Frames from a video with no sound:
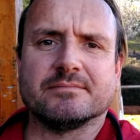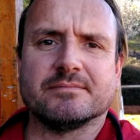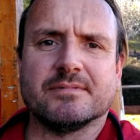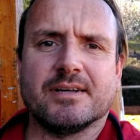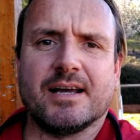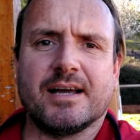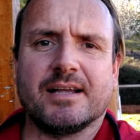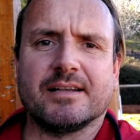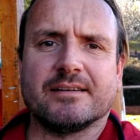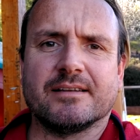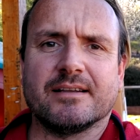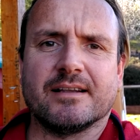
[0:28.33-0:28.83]

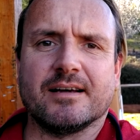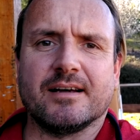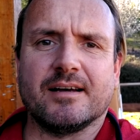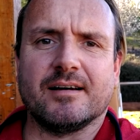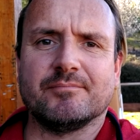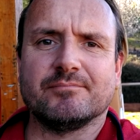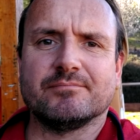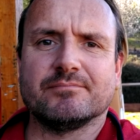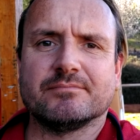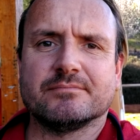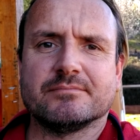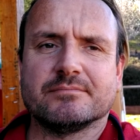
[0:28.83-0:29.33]

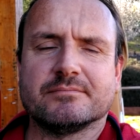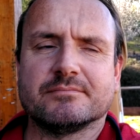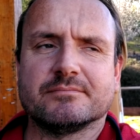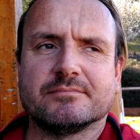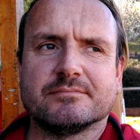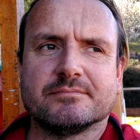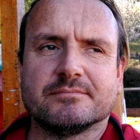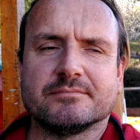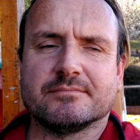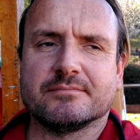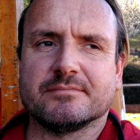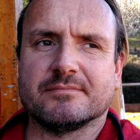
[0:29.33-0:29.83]
And
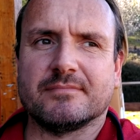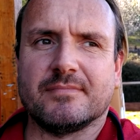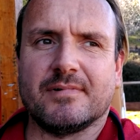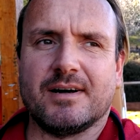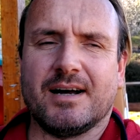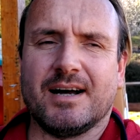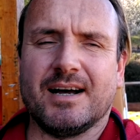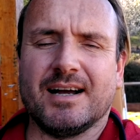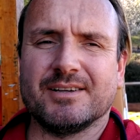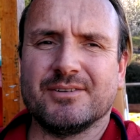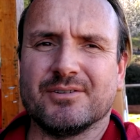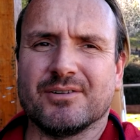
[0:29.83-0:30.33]

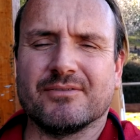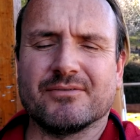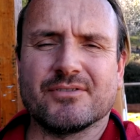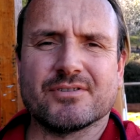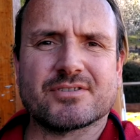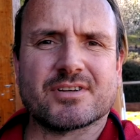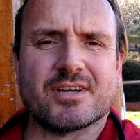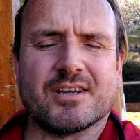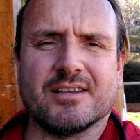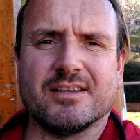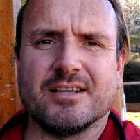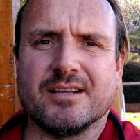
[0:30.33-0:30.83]
I don't have those
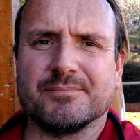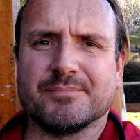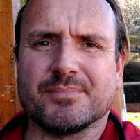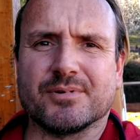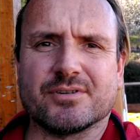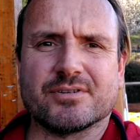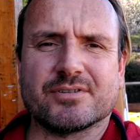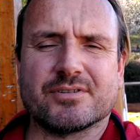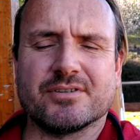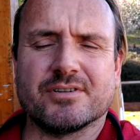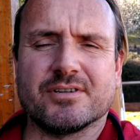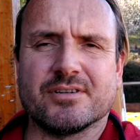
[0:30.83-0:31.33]
kind of
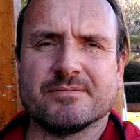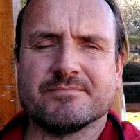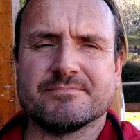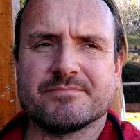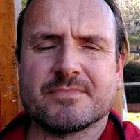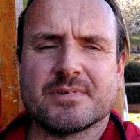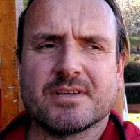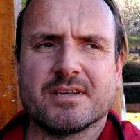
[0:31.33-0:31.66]
numbers, you know,